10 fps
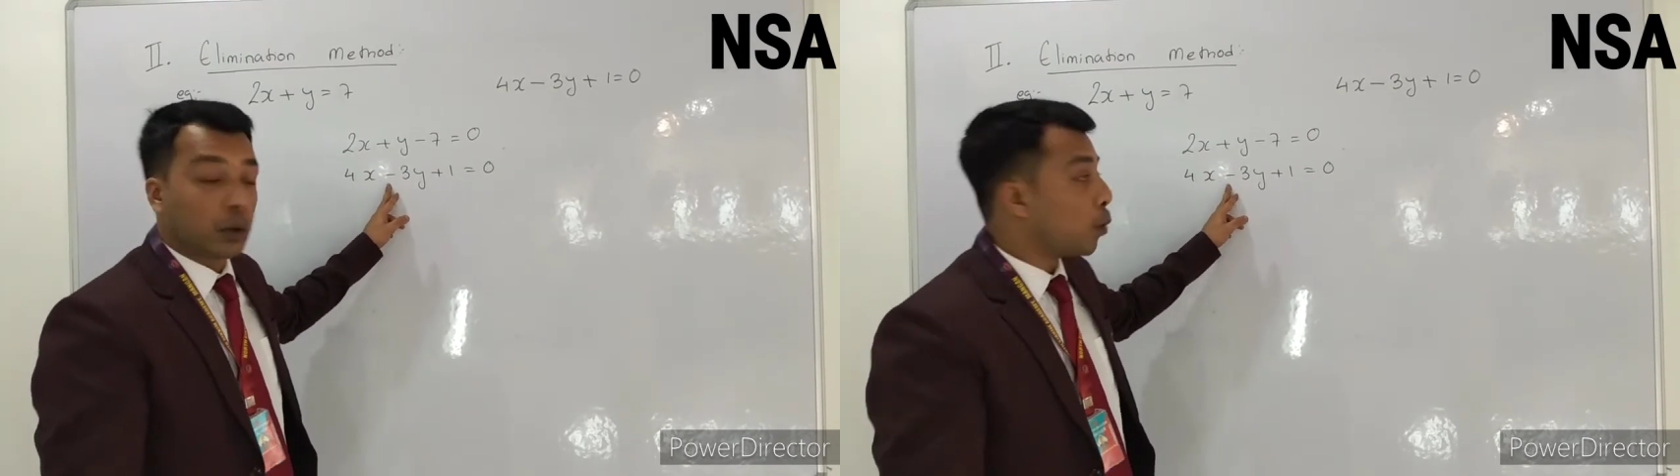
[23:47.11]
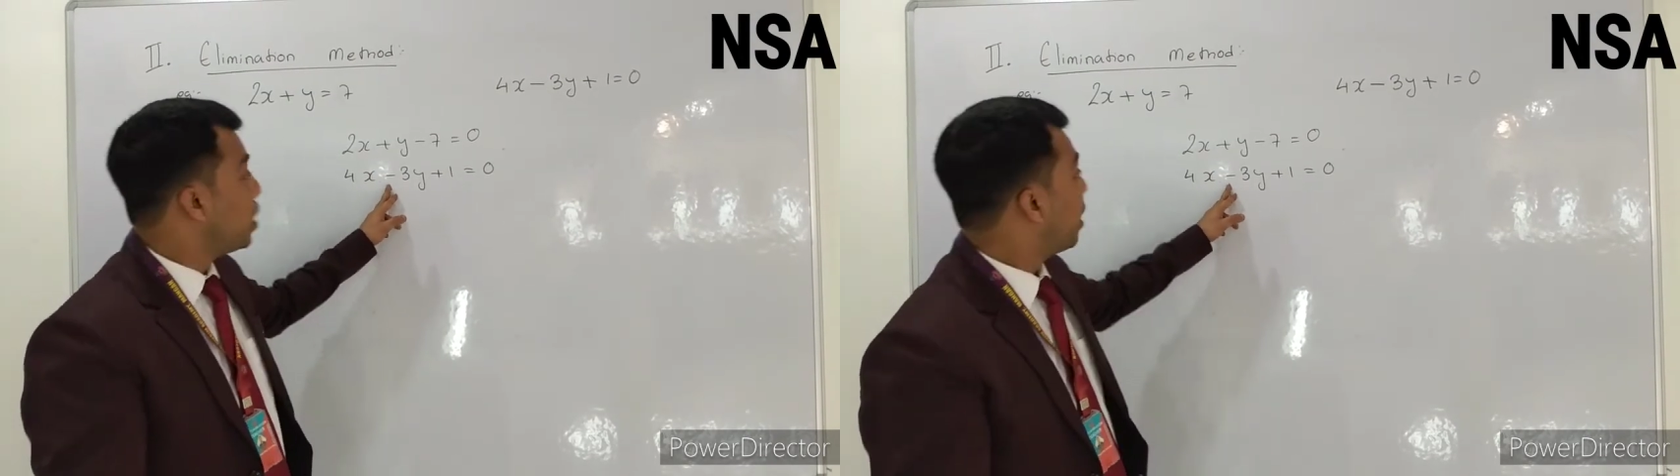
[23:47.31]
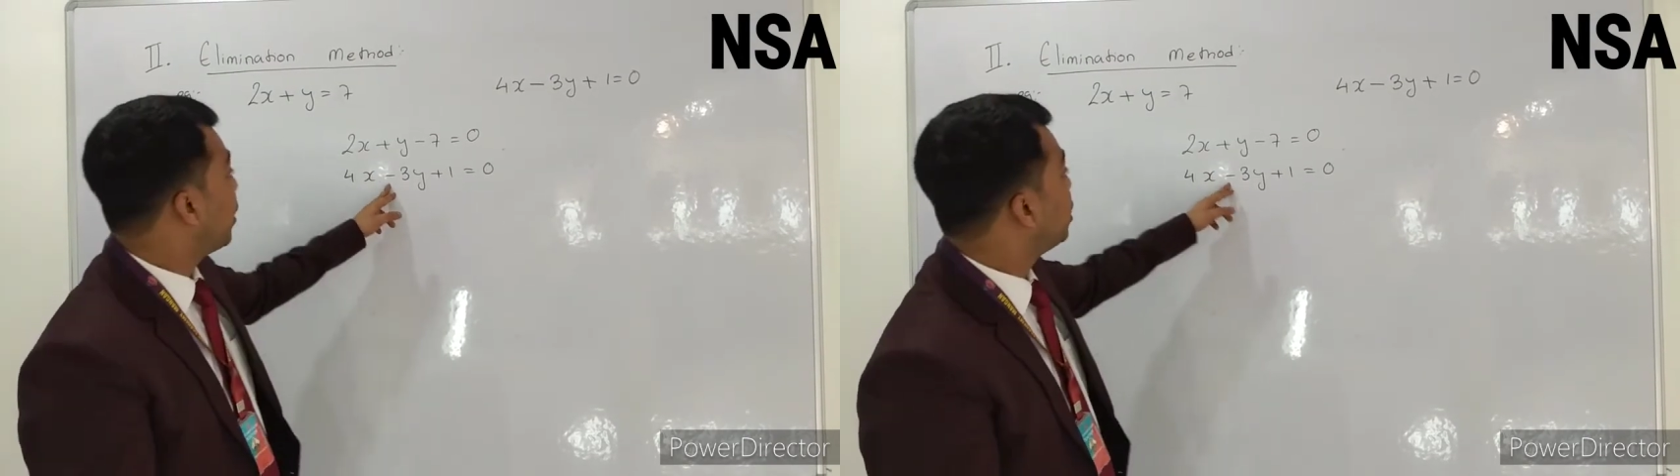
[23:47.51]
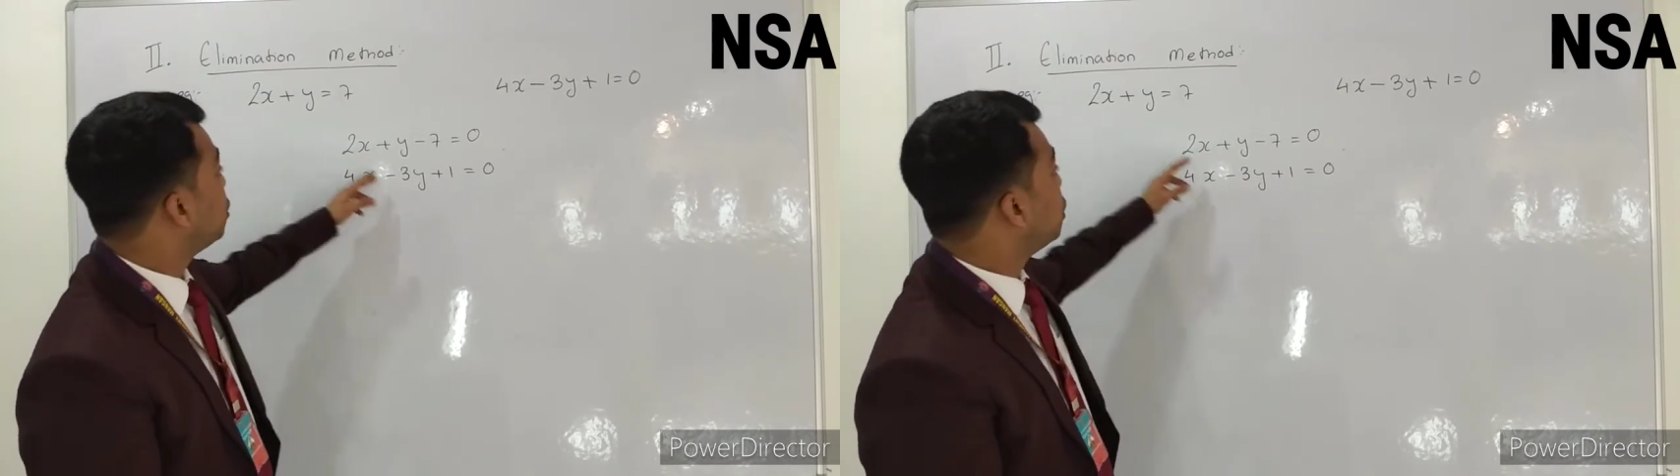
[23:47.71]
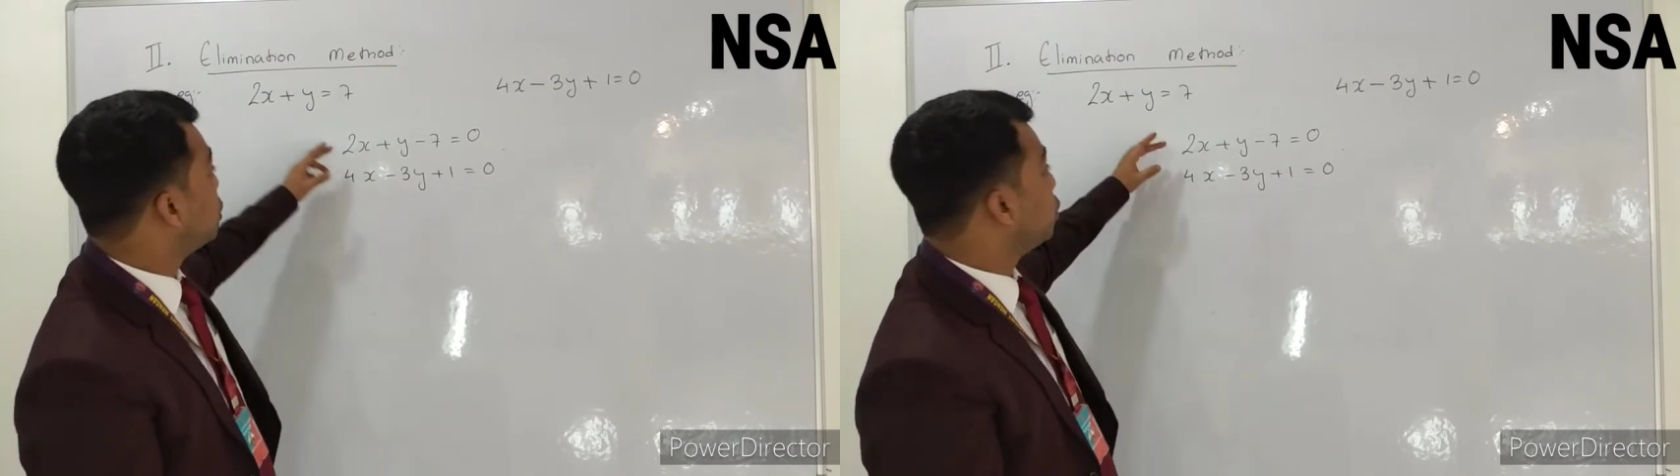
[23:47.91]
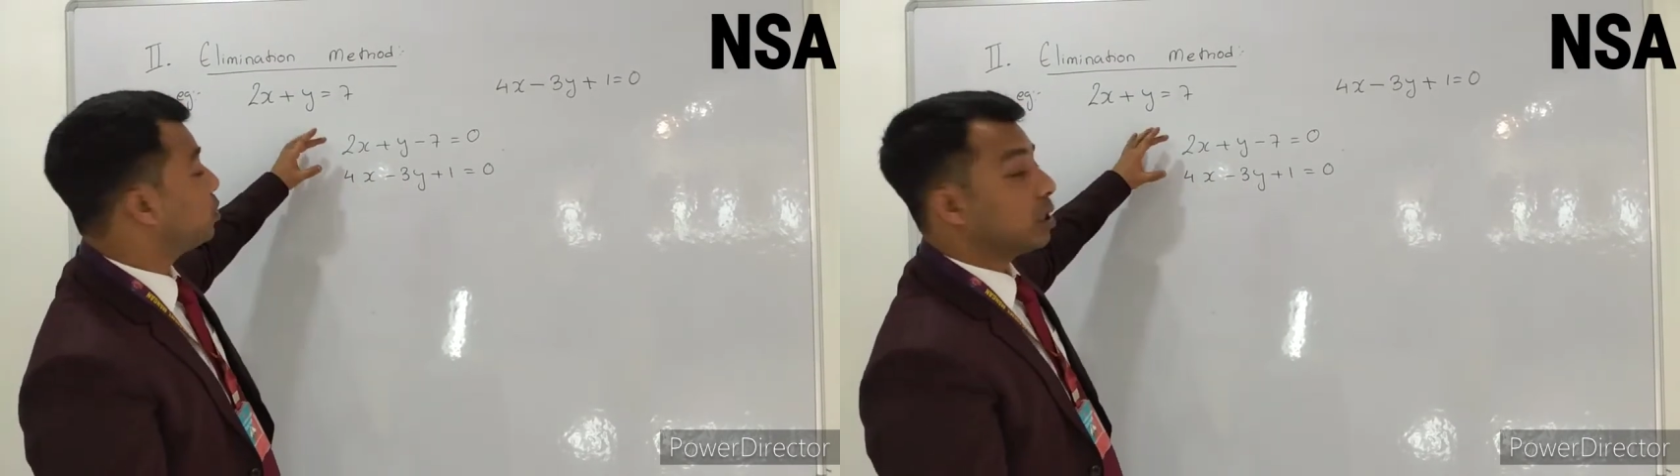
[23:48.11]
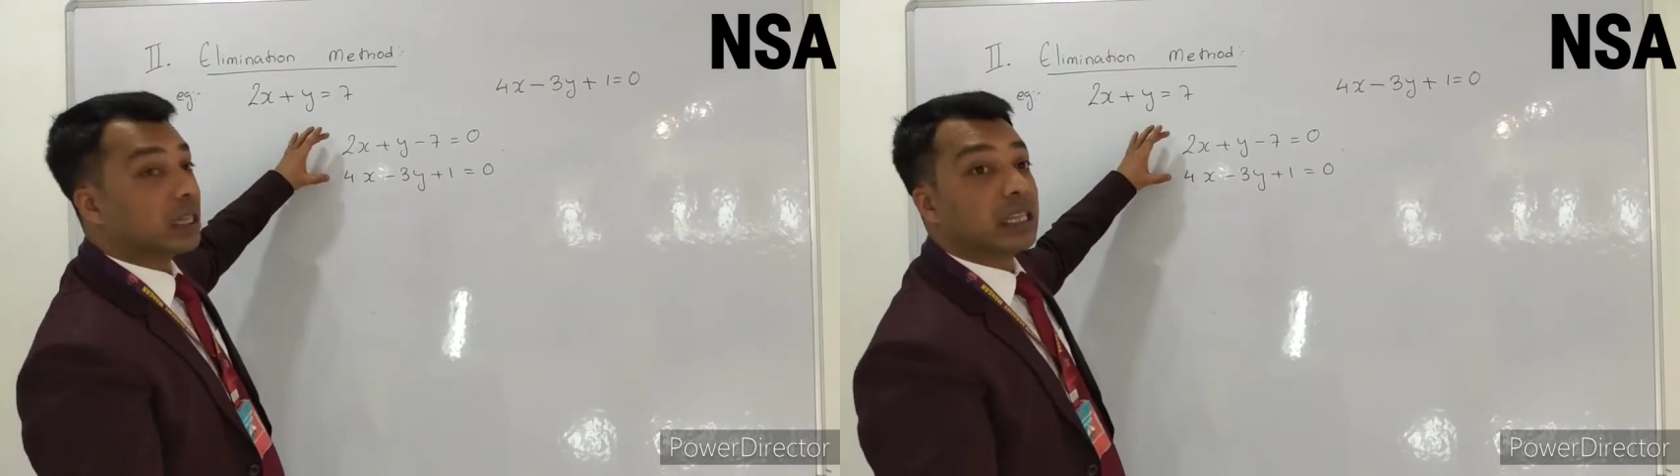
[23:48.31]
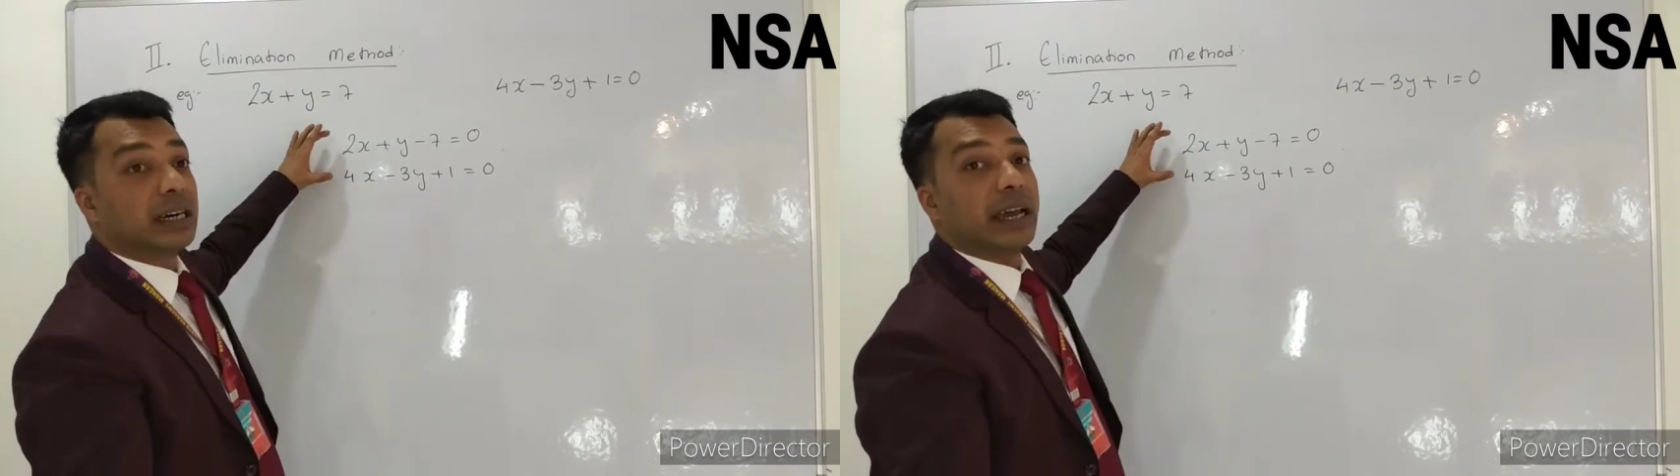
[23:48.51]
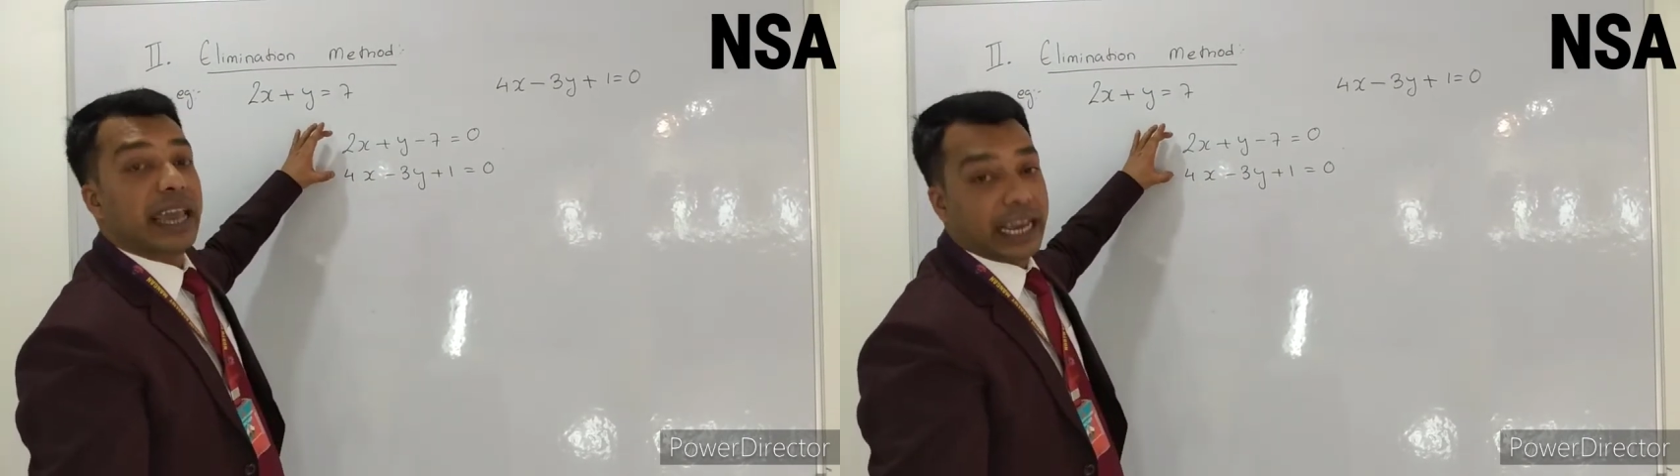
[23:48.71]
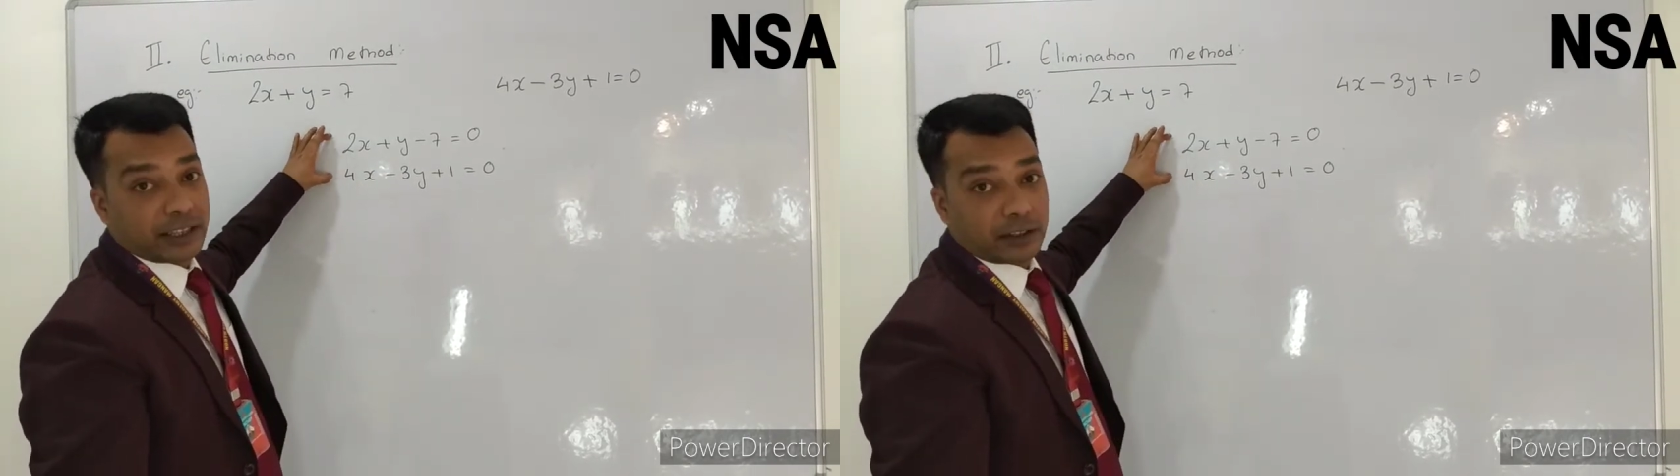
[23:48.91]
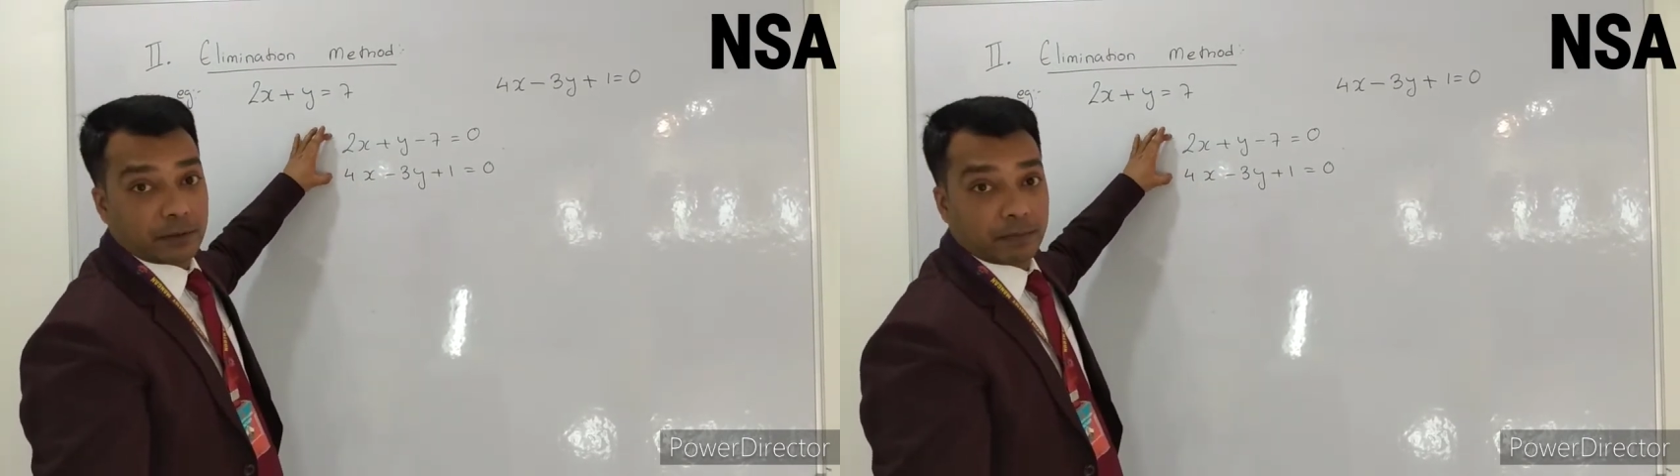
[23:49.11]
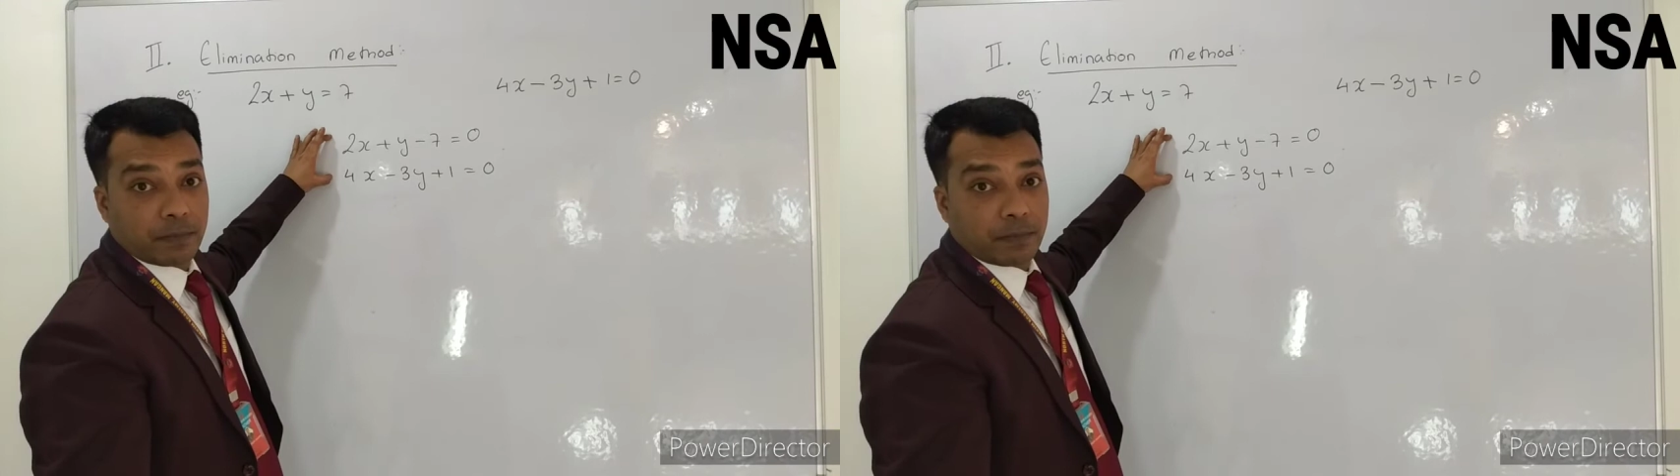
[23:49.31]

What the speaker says: we are going to use the x